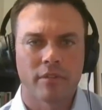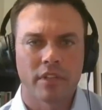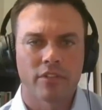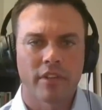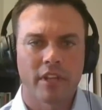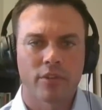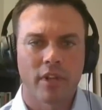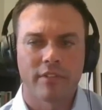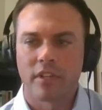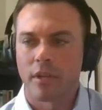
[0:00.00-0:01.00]
And so that's what
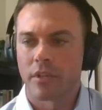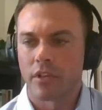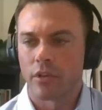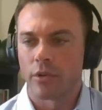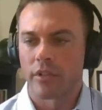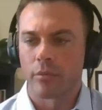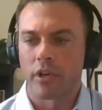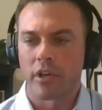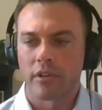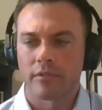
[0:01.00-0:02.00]
I've attempted to do with the
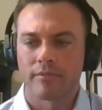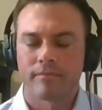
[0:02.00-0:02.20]
book.